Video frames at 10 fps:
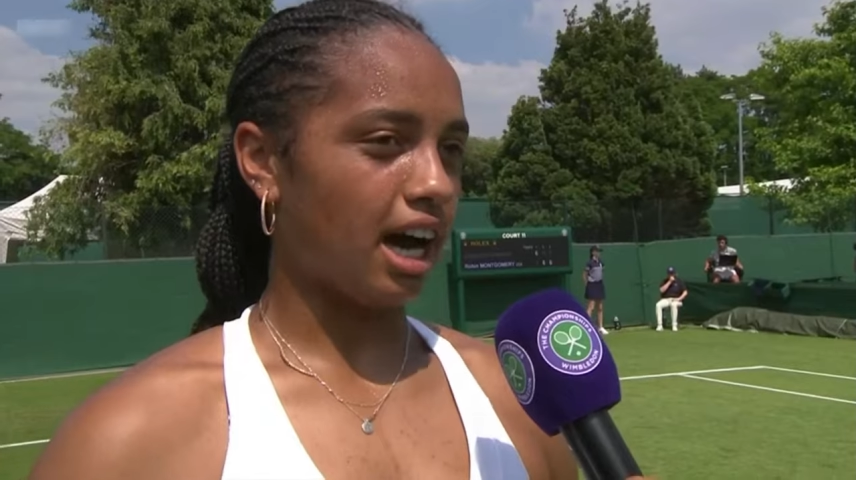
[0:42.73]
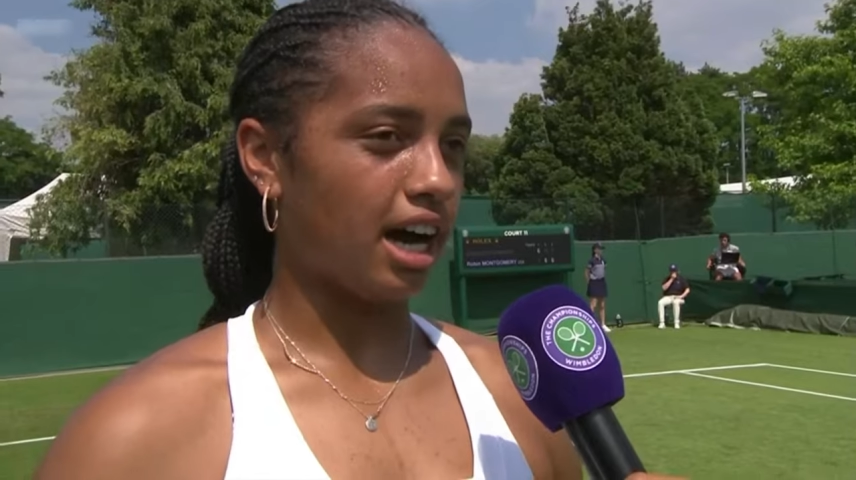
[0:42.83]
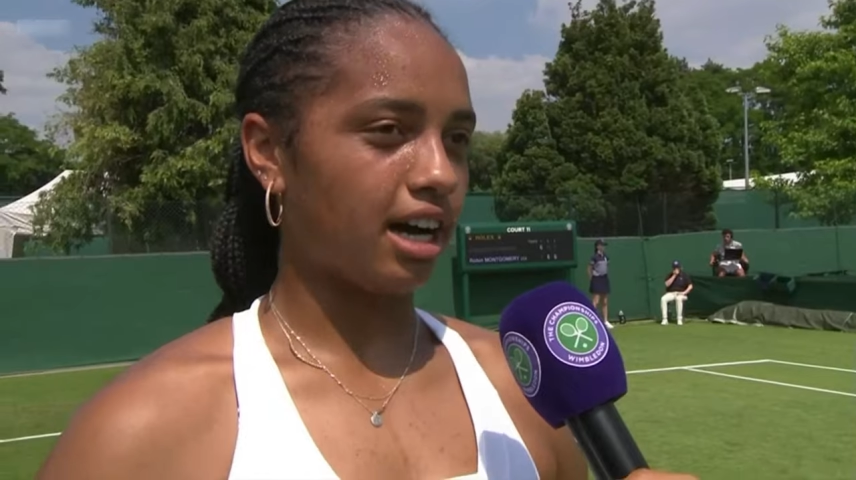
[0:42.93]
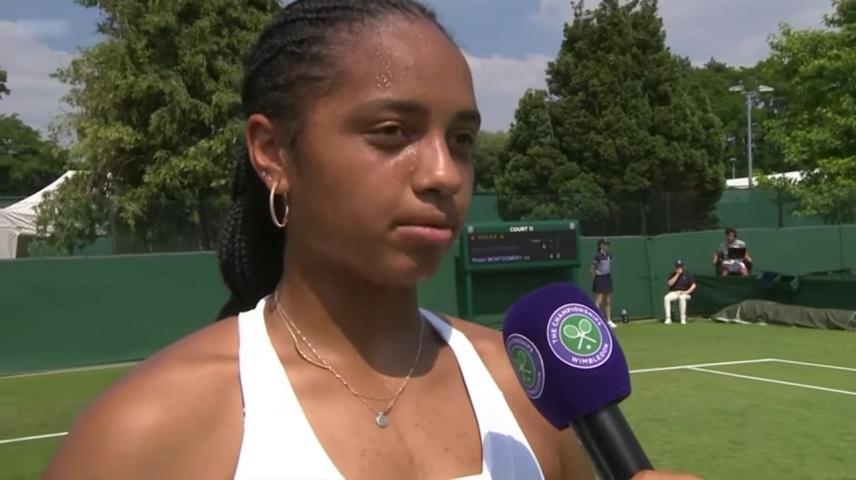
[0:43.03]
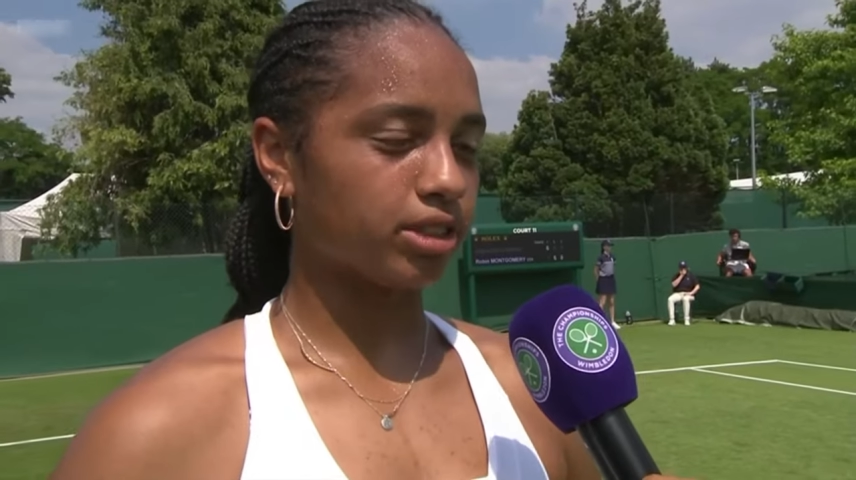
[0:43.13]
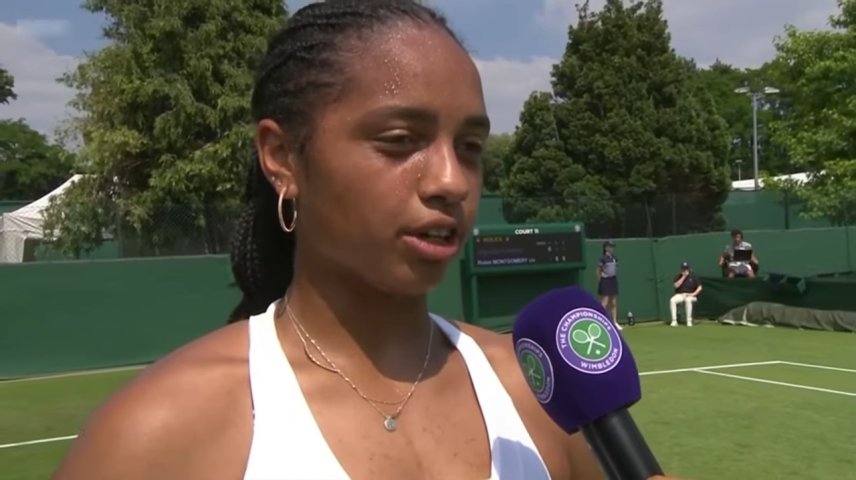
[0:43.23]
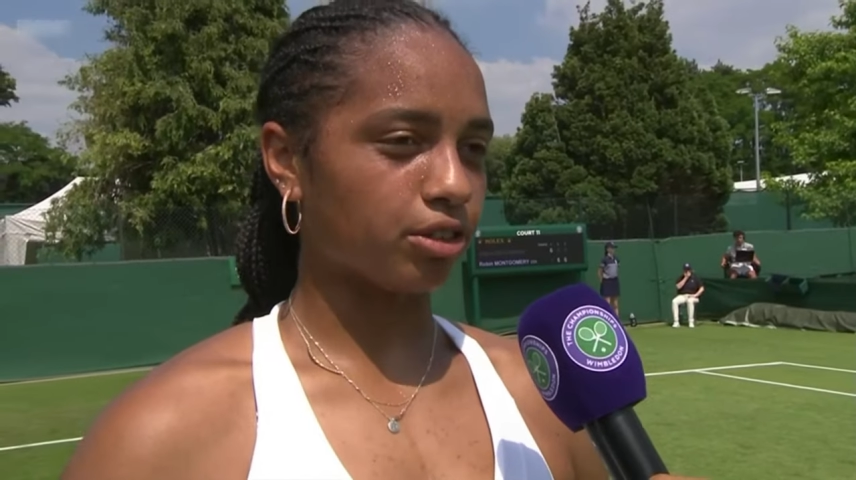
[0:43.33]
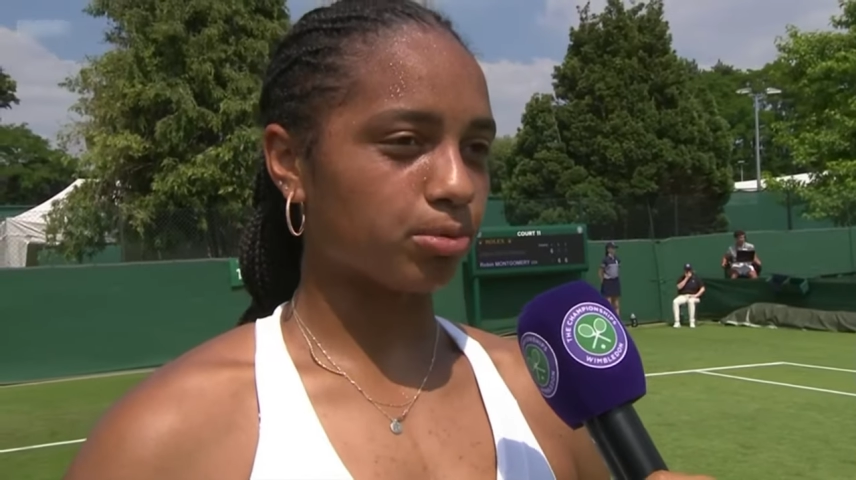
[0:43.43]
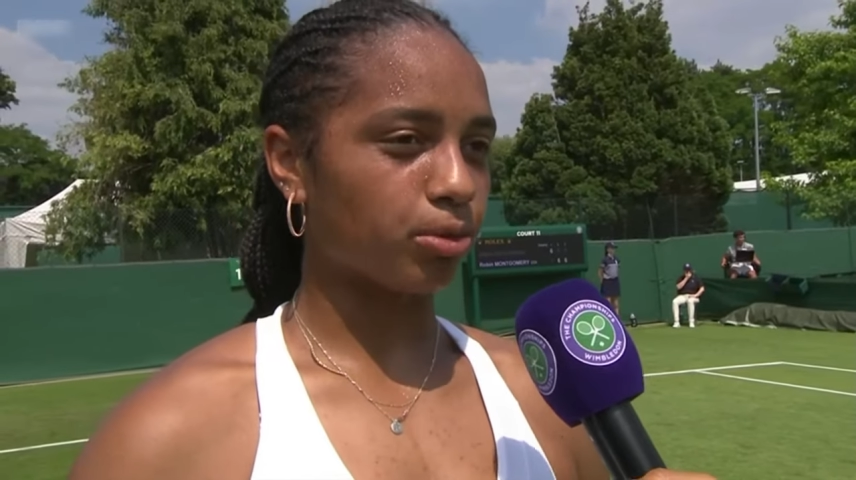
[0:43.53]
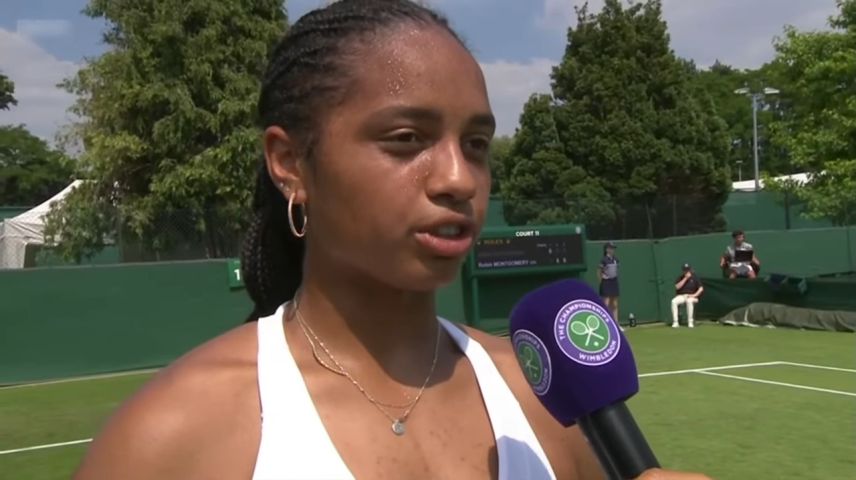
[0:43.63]

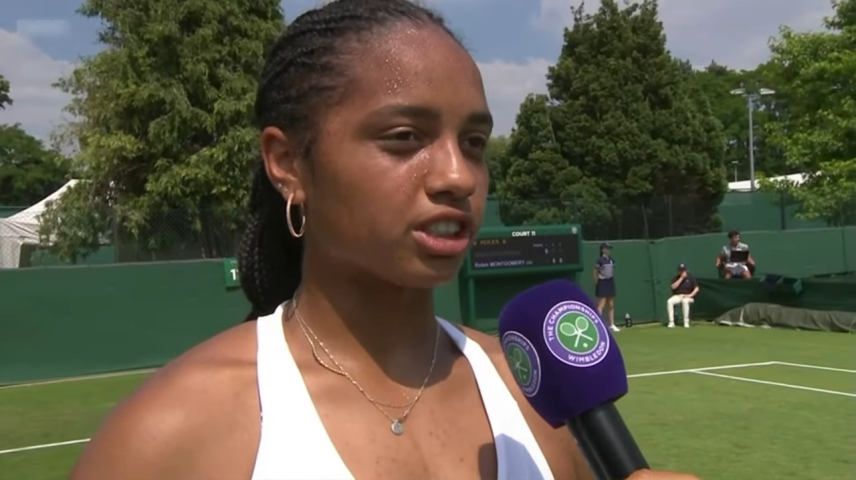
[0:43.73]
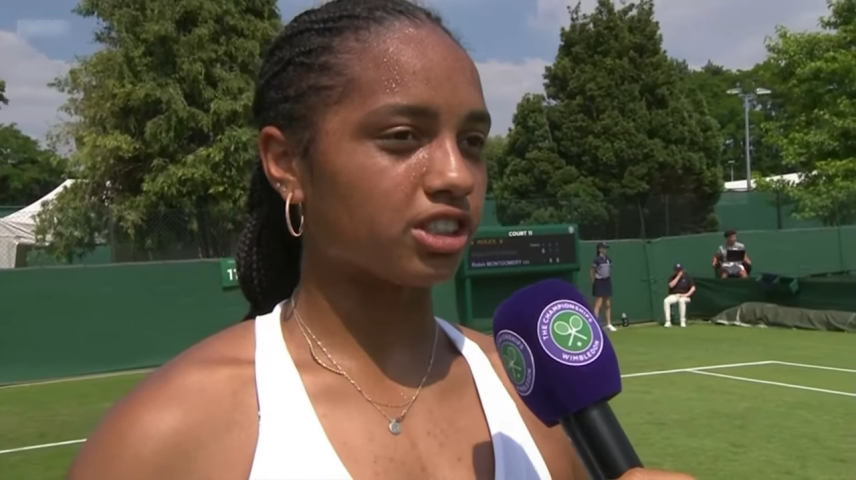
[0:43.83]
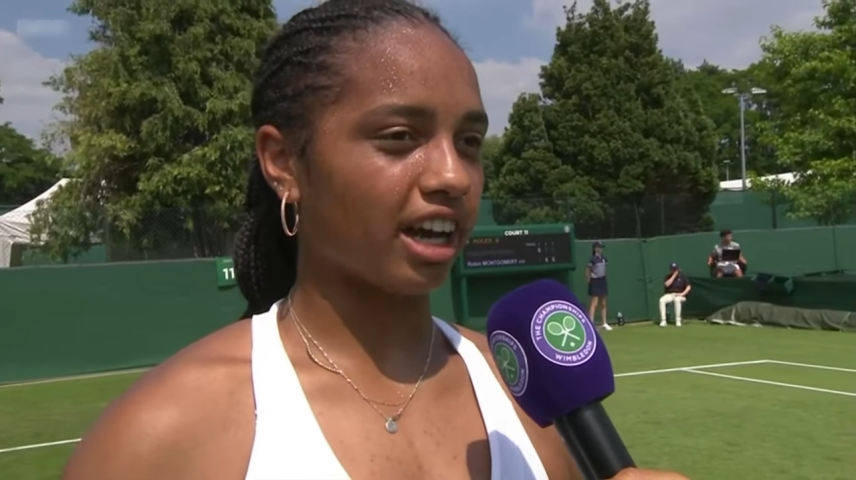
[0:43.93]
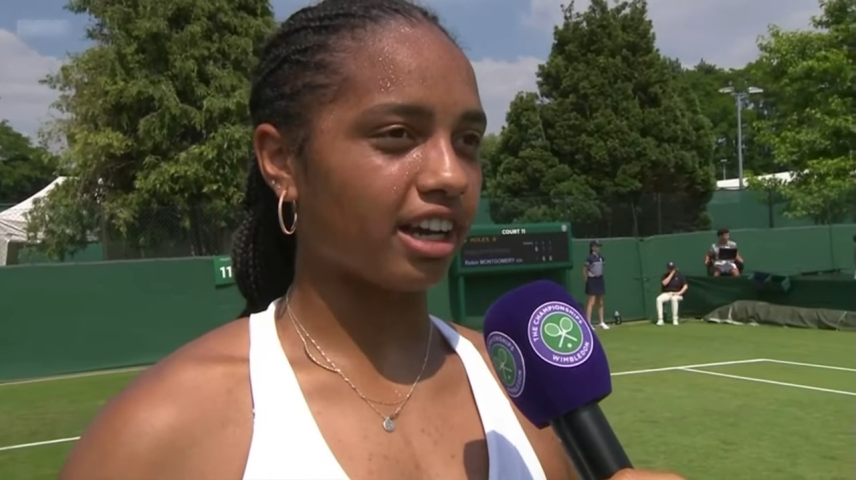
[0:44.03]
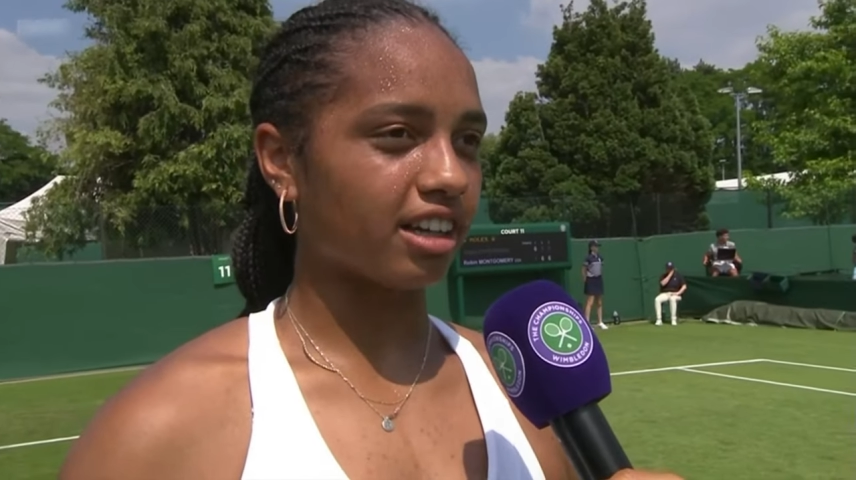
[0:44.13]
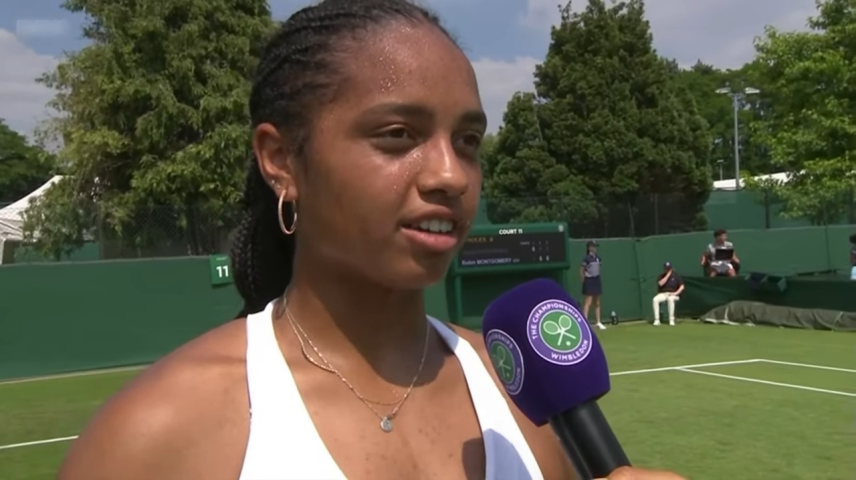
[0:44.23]
so it was more just trying